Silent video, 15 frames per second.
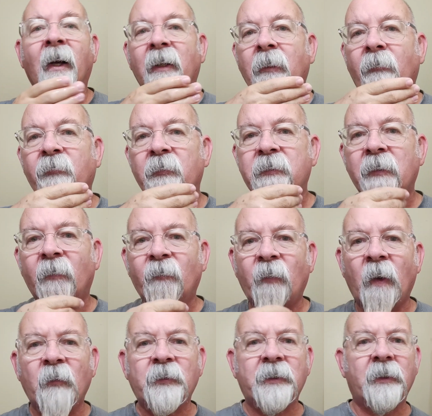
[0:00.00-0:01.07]
I know for some
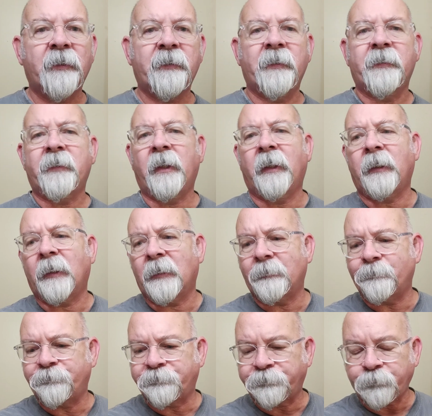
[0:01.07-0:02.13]
folks this is
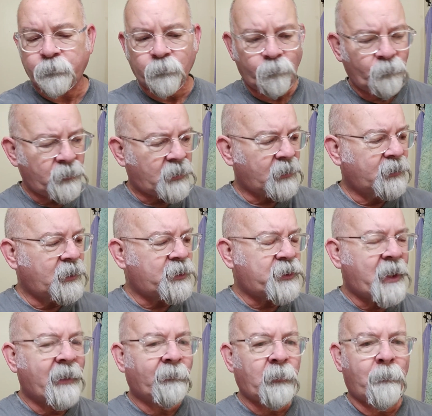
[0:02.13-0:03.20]
this
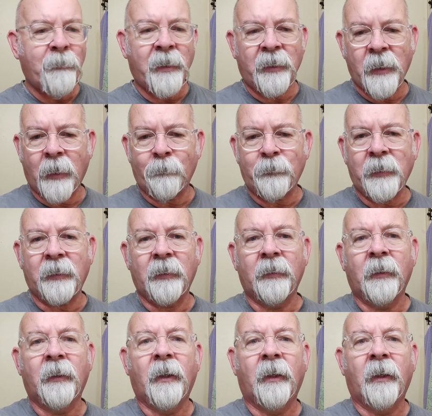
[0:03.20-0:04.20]
shaver may not be